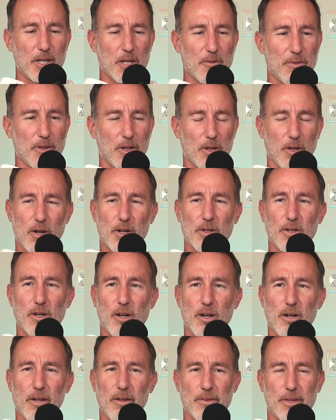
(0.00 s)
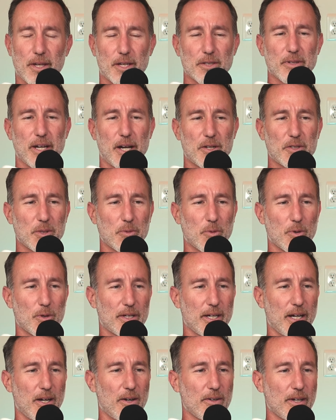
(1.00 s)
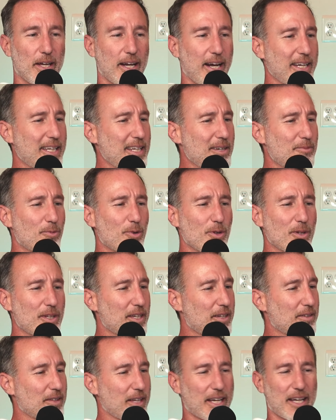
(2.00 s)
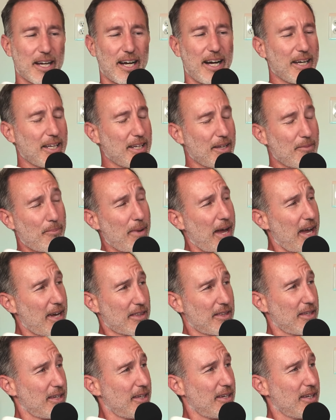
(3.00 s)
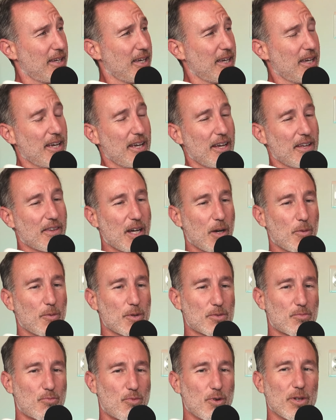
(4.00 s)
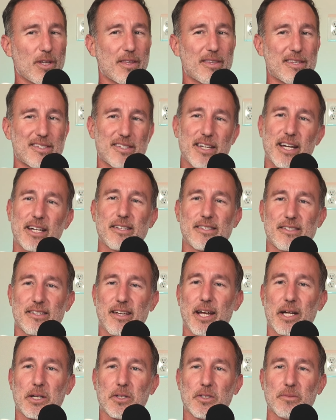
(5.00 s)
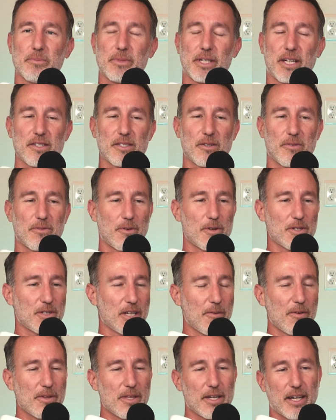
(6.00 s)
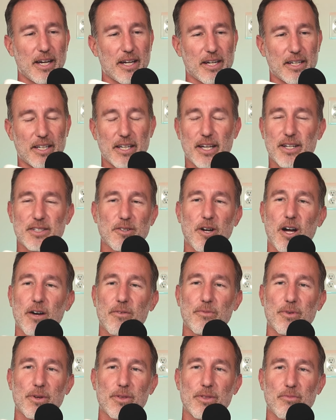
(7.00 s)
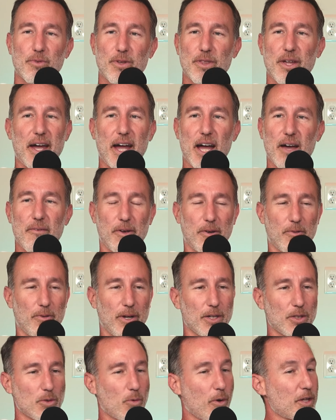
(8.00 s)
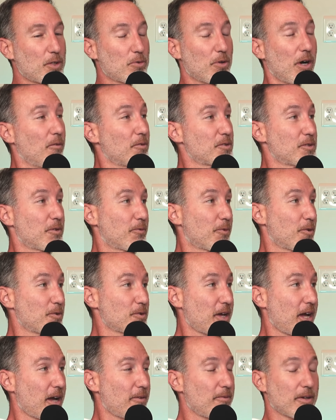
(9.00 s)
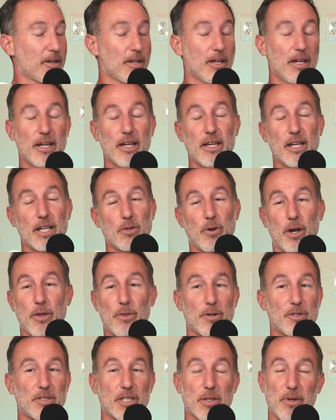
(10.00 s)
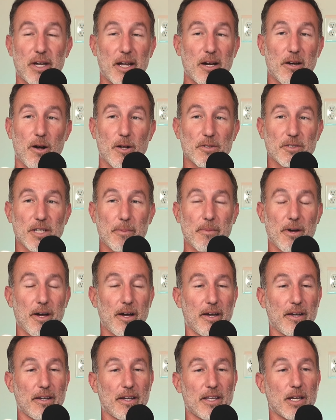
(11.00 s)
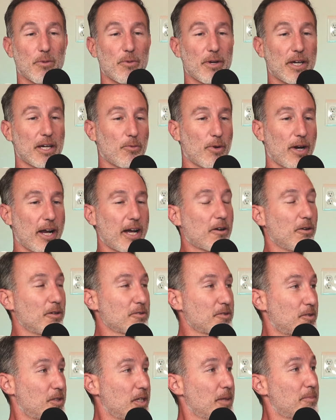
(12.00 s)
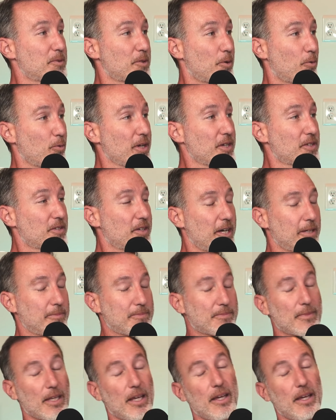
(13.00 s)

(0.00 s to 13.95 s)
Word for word: here for the long haul, things will actually work out. And I didn't really like back then that was really the second cycle because the first everything kind of kicks off with with the halving right 2012 was the first halving 2013 we get an all-time high and then we get what i call the dips and reset